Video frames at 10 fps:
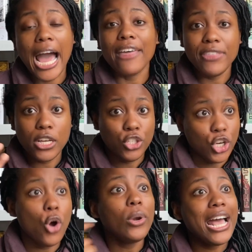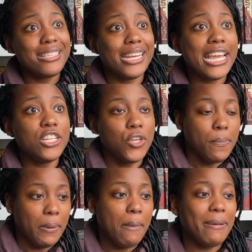I think Joan has an
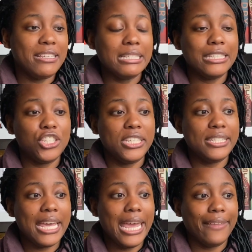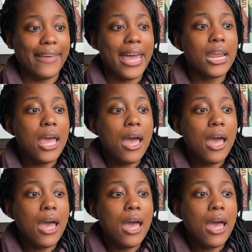agent, but basically she's saying that